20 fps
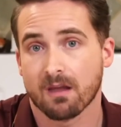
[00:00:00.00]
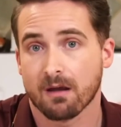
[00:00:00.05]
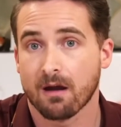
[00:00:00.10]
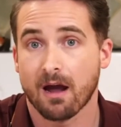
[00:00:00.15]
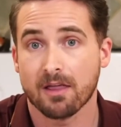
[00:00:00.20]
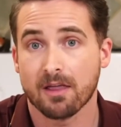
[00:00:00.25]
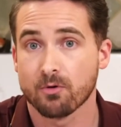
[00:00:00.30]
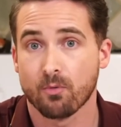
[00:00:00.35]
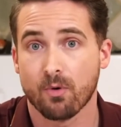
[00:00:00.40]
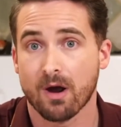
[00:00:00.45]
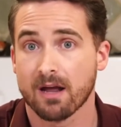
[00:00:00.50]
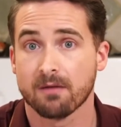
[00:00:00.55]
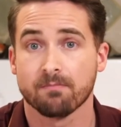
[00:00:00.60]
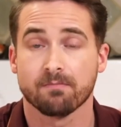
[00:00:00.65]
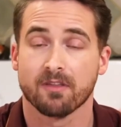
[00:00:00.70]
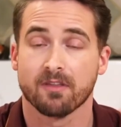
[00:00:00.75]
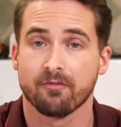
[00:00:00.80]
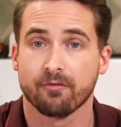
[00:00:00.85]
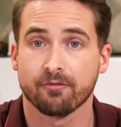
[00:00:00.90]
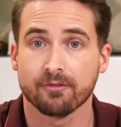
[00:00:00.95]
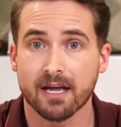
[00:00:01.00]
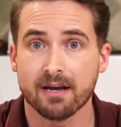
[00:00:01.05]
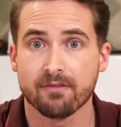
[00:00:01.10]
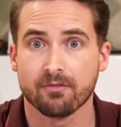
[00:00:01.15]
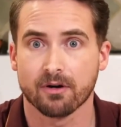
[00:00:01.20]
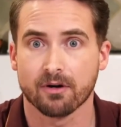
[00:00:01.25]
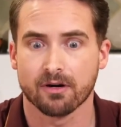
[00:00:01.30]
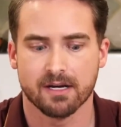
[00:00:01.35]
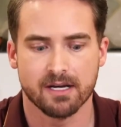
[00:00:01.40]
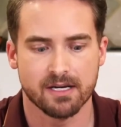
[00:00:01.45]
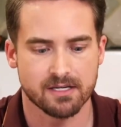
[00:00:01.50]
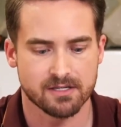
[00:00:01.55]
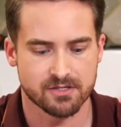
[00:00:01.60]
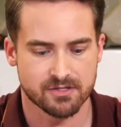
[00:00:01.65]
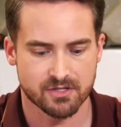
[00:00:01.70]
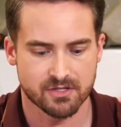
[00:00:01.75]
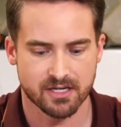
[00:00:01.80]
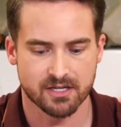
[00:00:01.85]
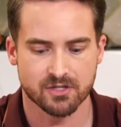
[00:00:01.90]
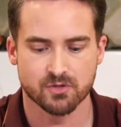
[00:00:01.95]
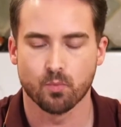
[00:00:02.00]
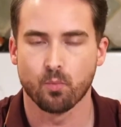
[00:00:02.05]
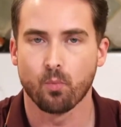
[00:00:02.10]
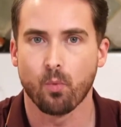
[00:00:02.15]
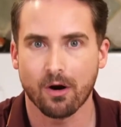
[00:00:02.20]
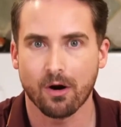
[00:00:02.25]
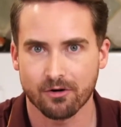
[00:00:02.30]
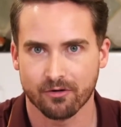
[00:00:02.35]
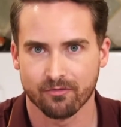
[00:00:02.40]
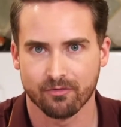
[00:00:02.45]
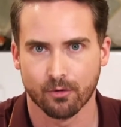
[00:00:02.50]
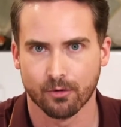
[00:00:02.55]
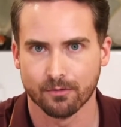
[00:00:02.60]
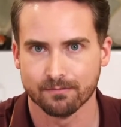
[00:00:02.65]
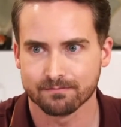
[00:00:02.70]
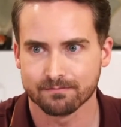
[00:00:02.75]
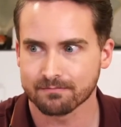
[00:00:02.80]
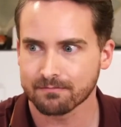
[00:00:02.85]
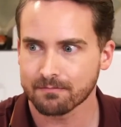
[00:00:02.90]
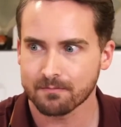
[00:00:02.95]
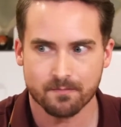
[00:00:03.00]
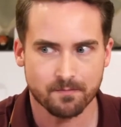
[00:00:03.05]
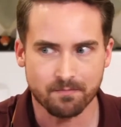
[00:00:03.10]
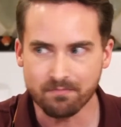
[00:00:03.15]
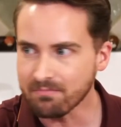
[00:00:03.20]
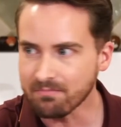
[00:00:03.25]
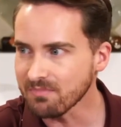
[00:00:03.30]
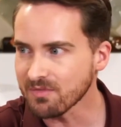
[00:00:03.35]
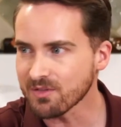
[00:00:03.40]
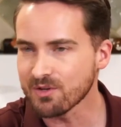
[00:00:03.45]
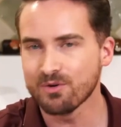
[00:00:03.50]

Either way, the flavor is wonderful. You